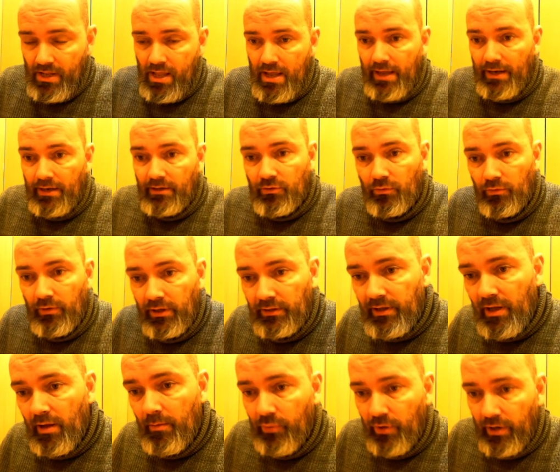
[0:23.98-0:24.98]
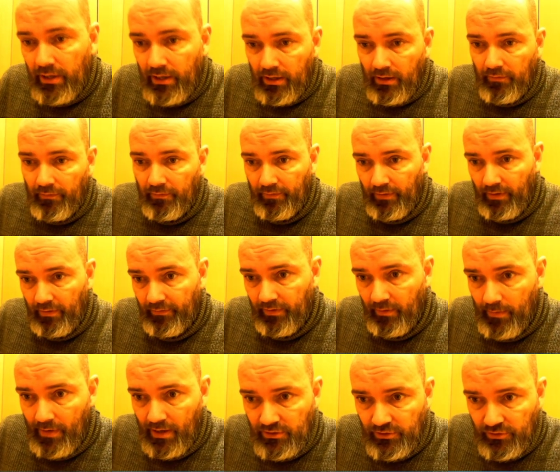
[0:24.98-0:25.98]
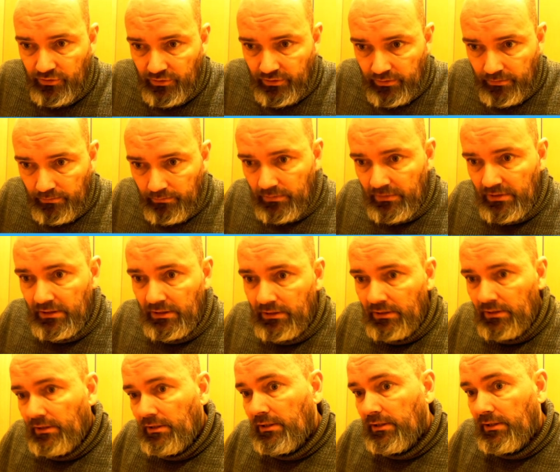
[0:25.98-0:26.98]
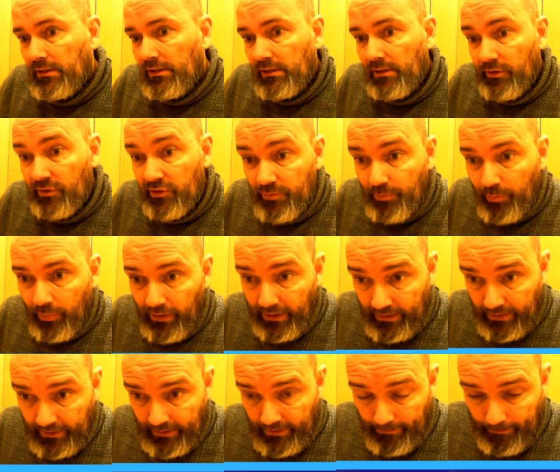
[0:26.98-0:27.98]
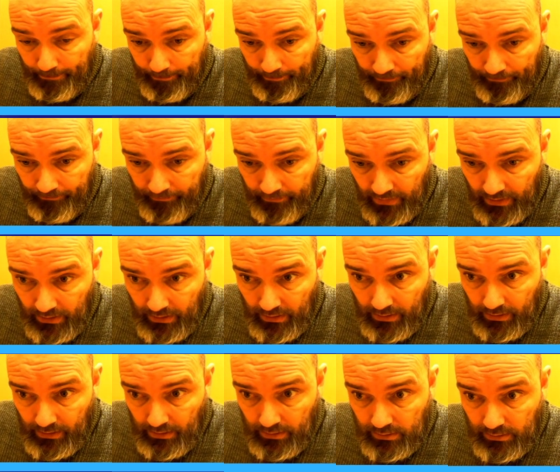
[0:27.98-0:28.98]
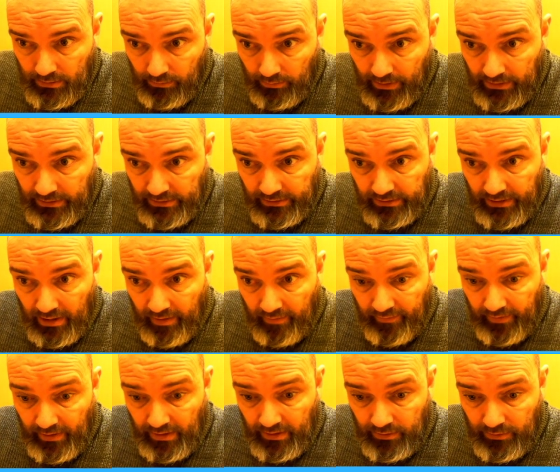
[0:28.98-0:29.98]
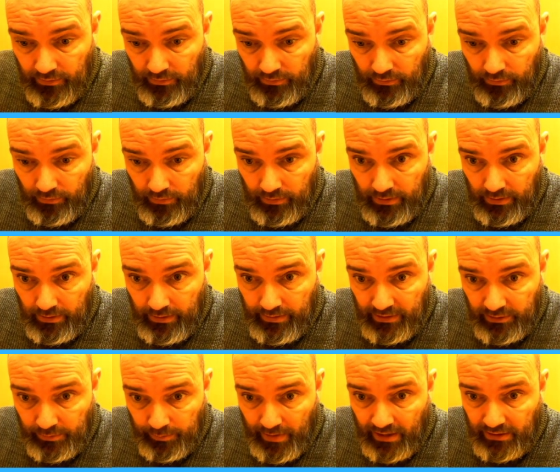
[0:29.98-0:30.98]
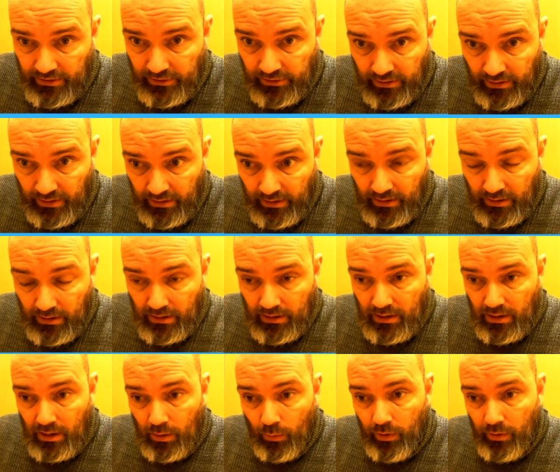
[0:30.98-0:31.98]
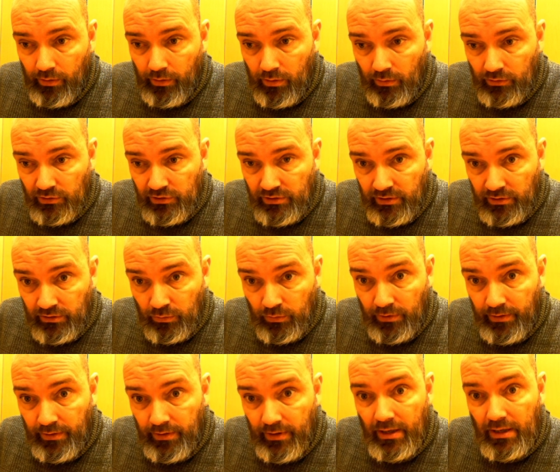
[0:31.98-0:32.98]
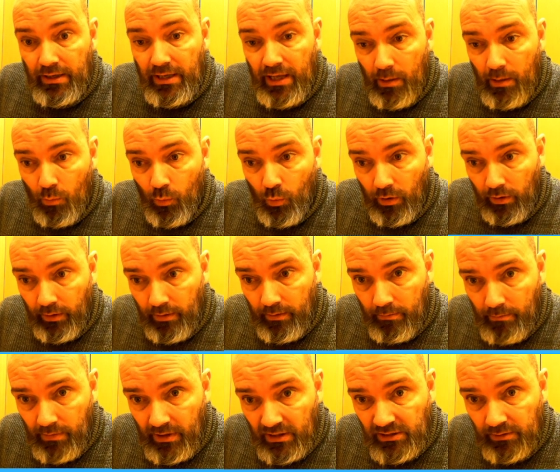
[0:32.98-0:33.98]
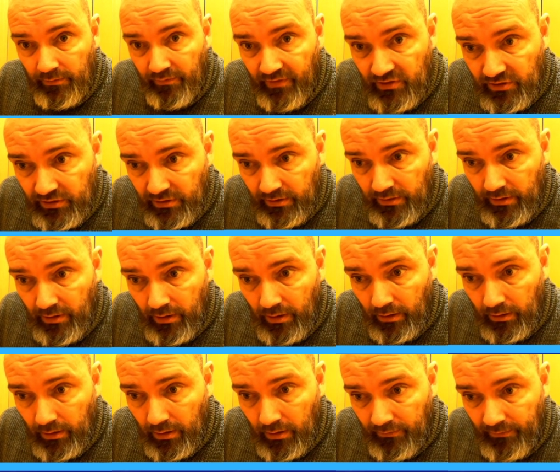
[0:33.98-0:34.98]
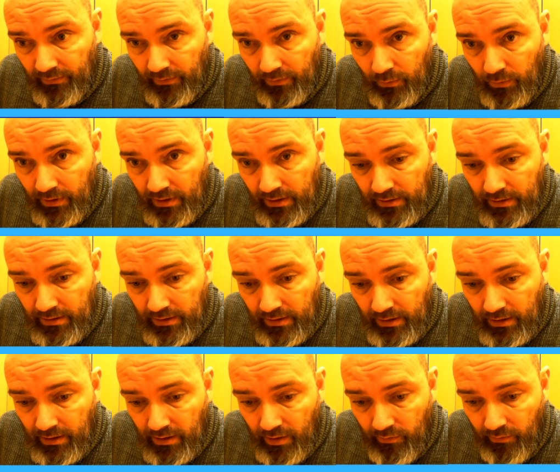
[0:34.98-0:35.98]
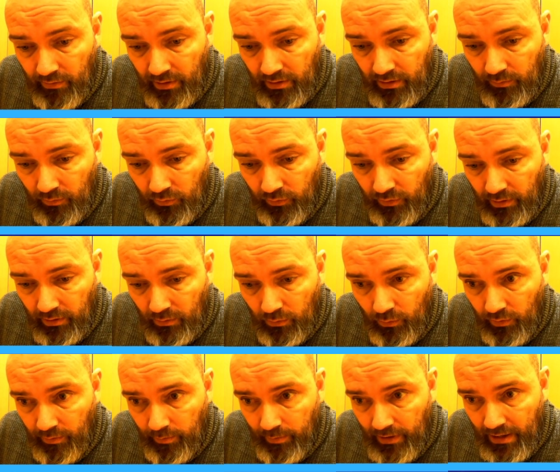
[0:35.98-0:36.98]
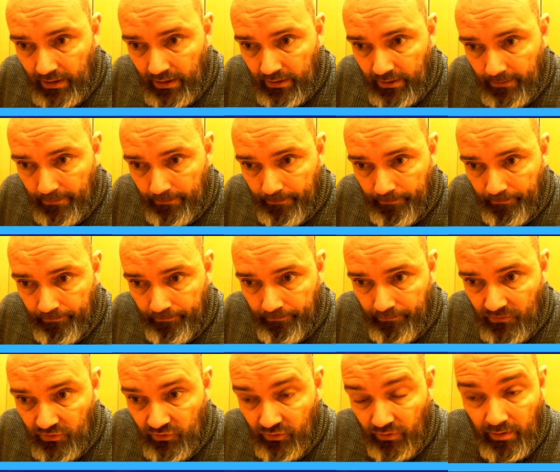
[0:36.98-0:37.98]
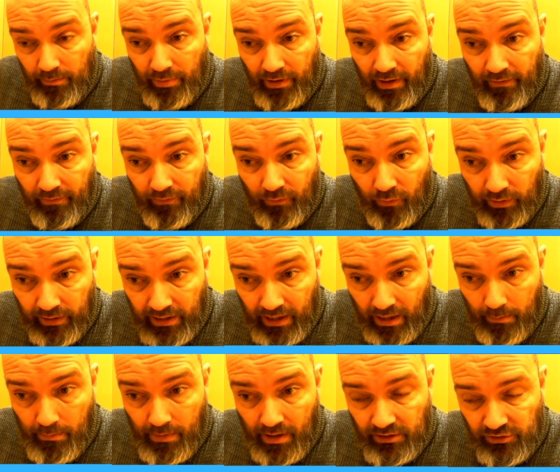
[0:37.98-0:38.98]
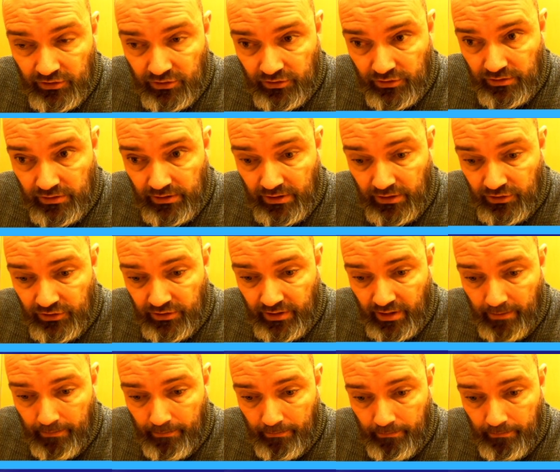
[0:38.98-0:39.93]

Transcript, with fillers: and it's only a tiebreak if if the matches are split. So let's dive into this match. And we are going to start with game one. Maxime Vachier-Lagrave with white and Hikaru Nakamura with black. So they play four game matches each day.